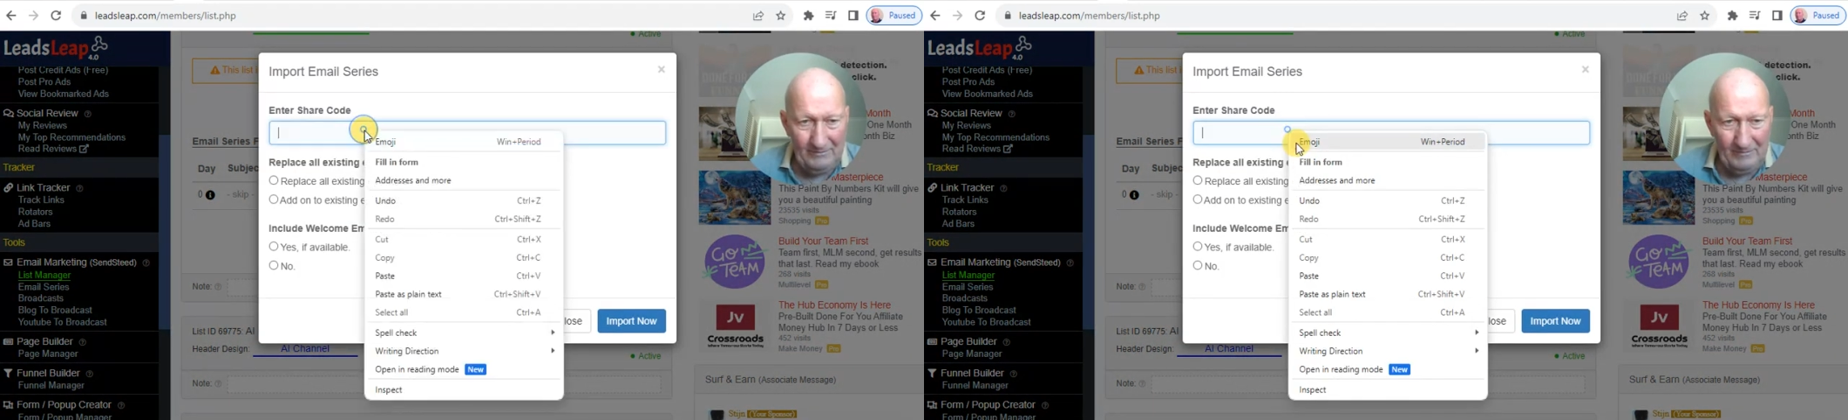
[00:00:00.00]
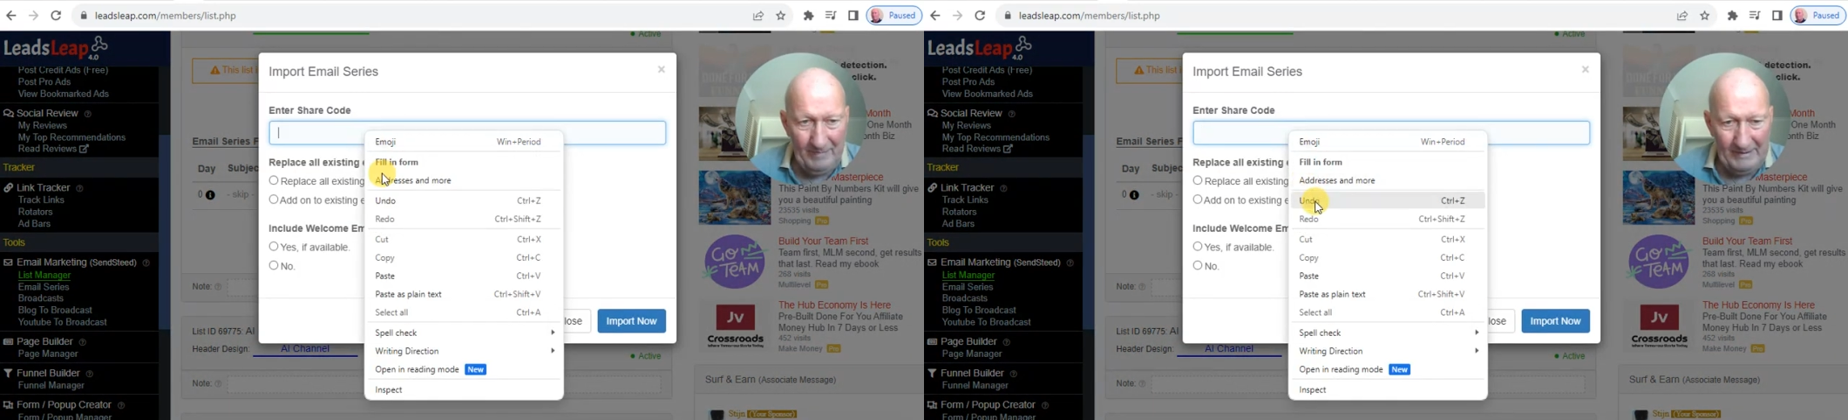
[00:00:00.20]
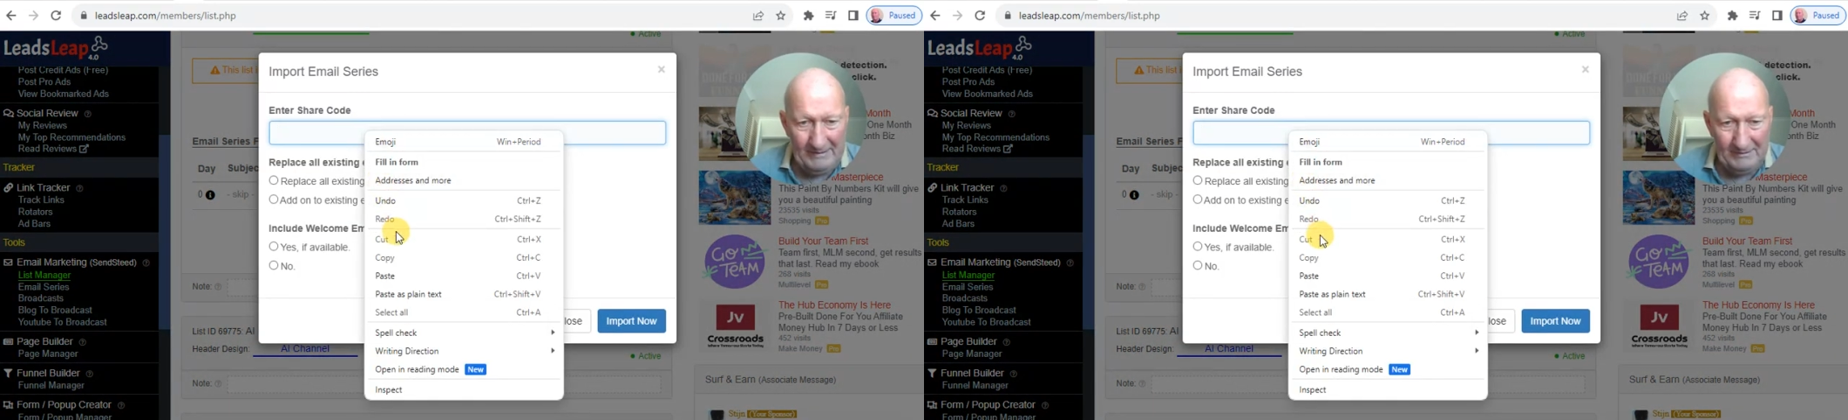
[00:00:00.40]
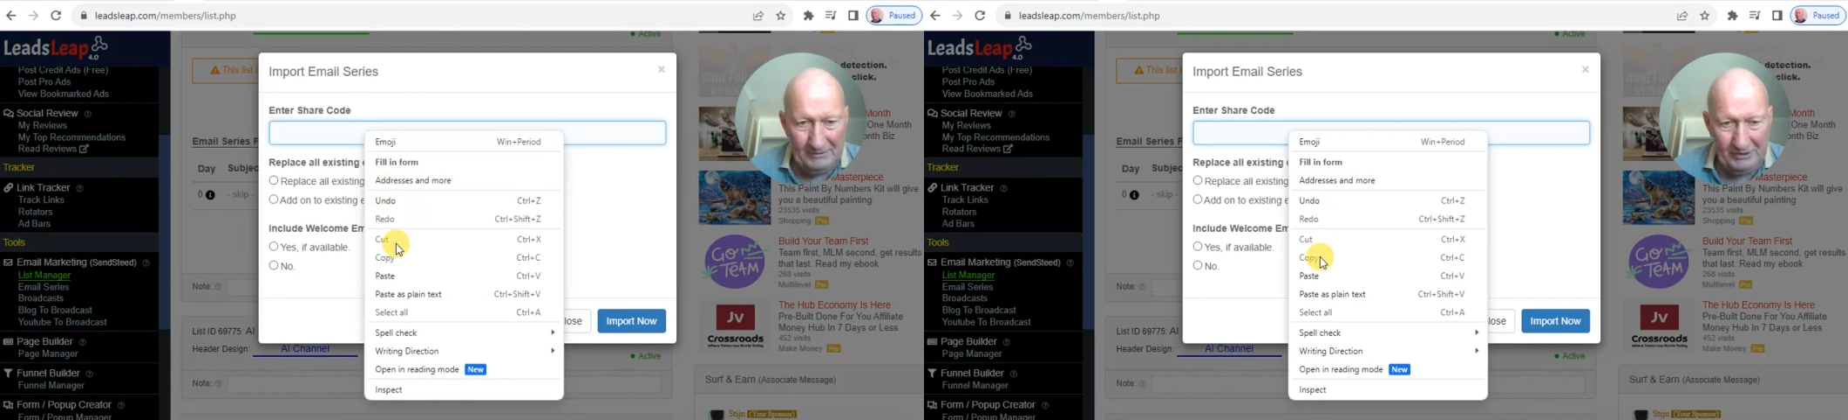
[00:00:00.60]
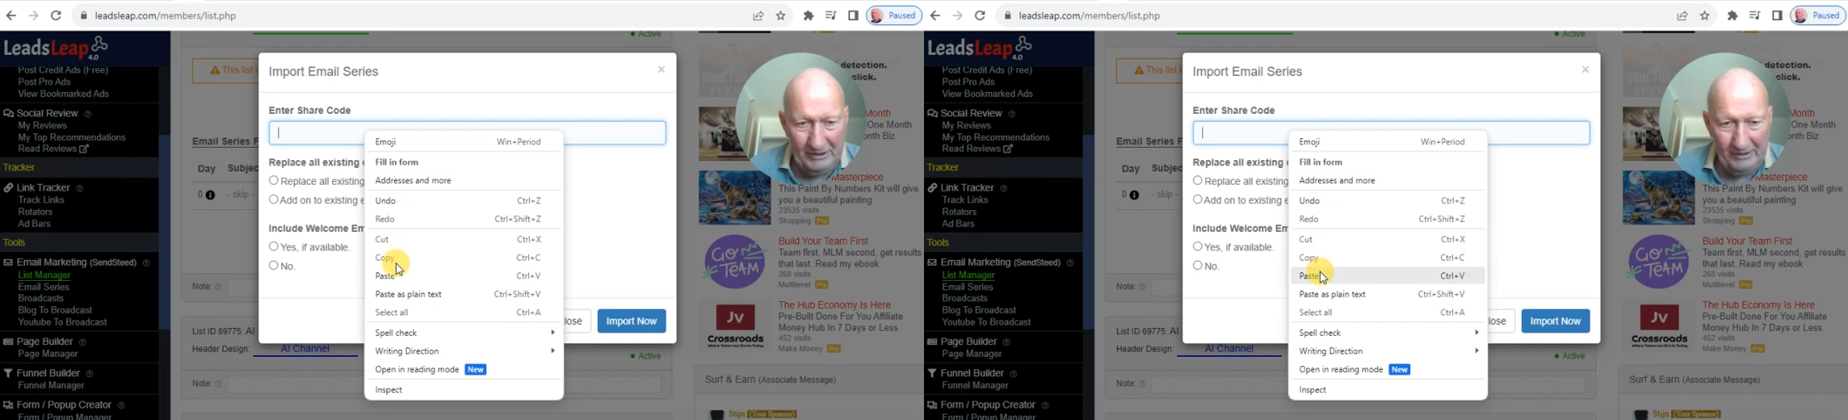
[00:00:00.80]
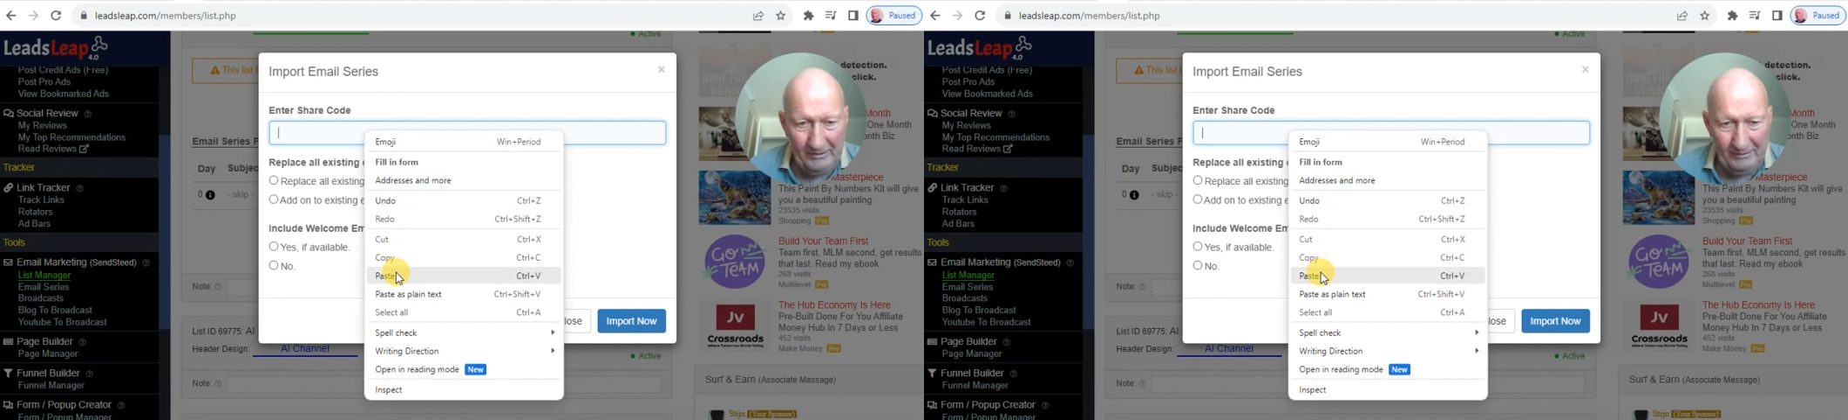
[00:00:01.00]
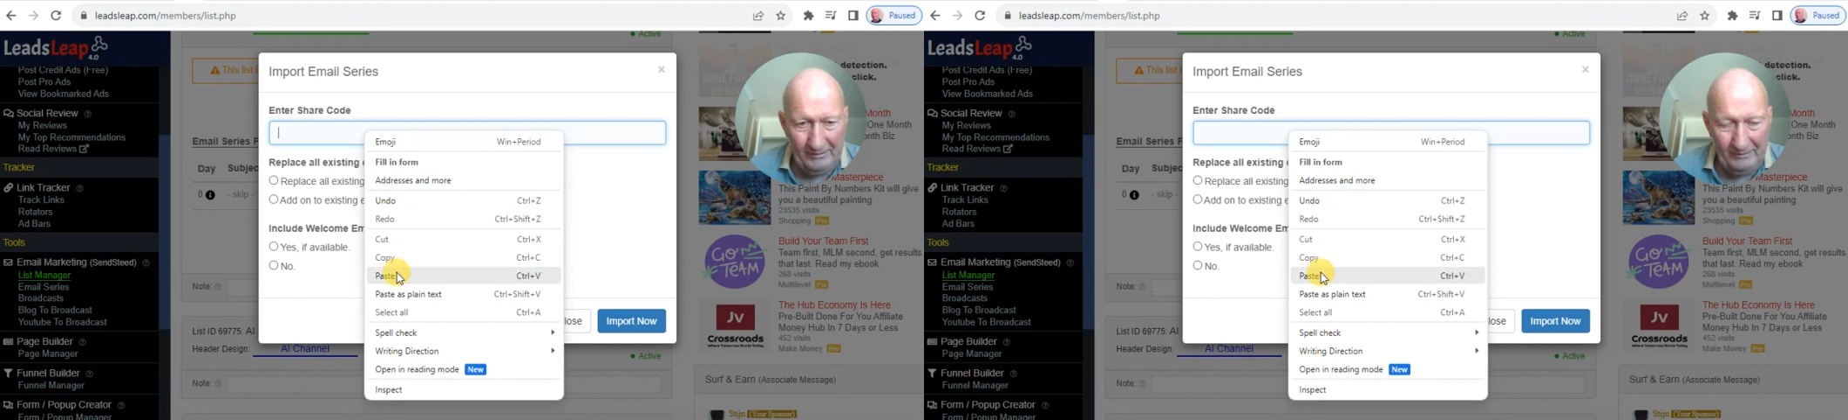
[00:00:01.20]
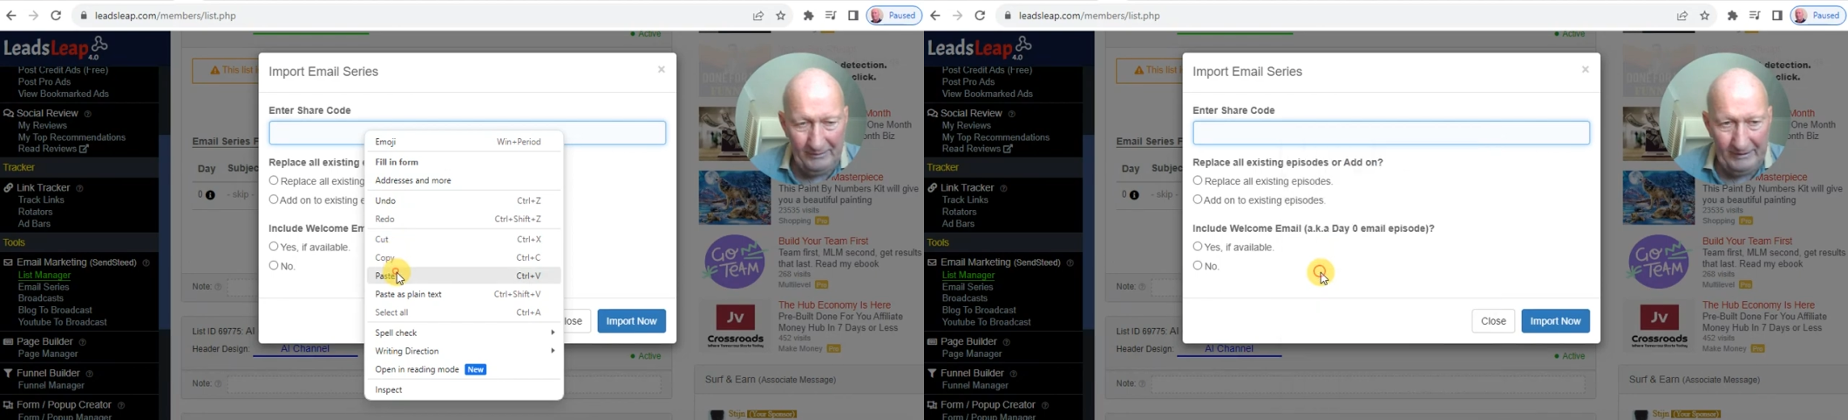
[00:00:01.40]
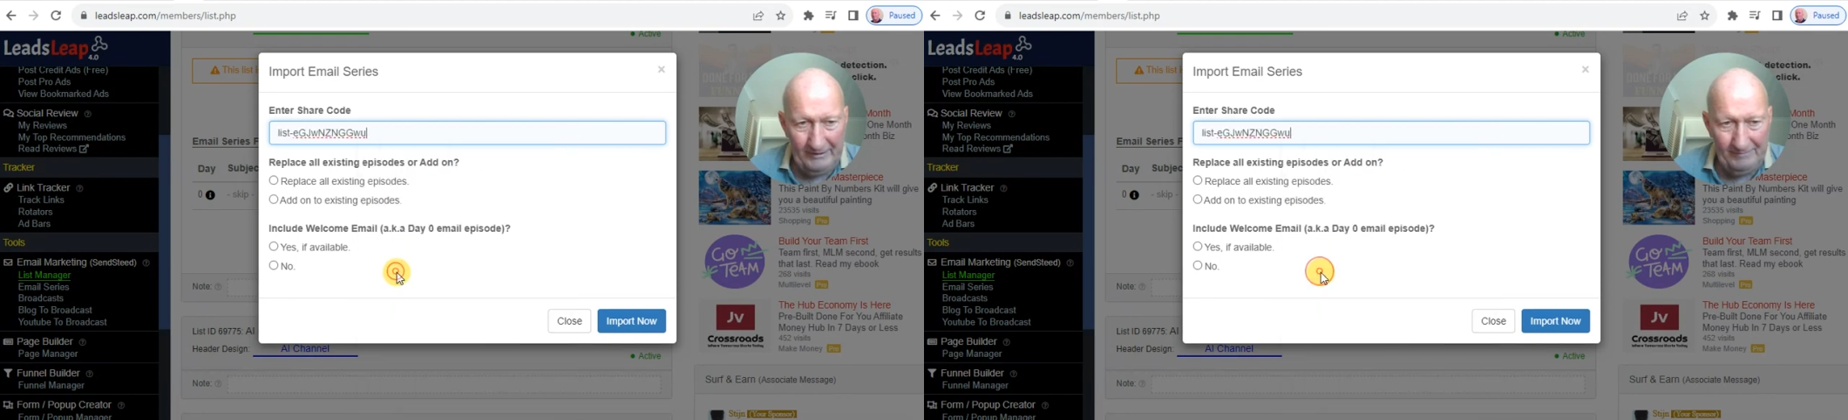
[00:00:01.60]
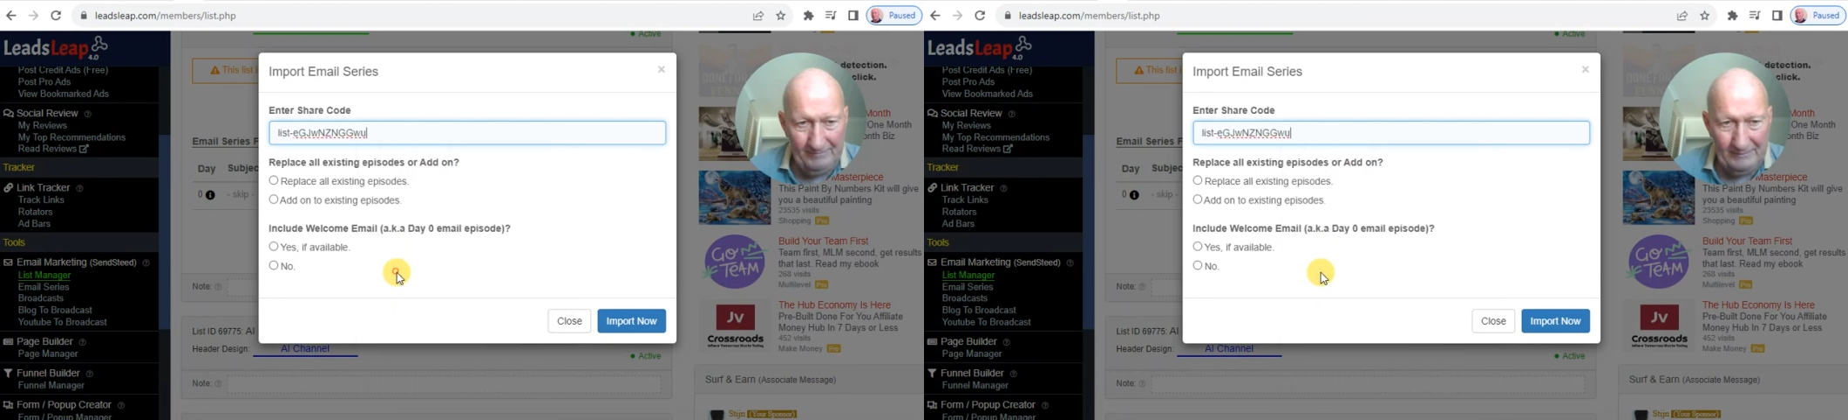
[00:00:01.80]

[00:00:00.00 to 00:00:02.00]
we paste the share code into there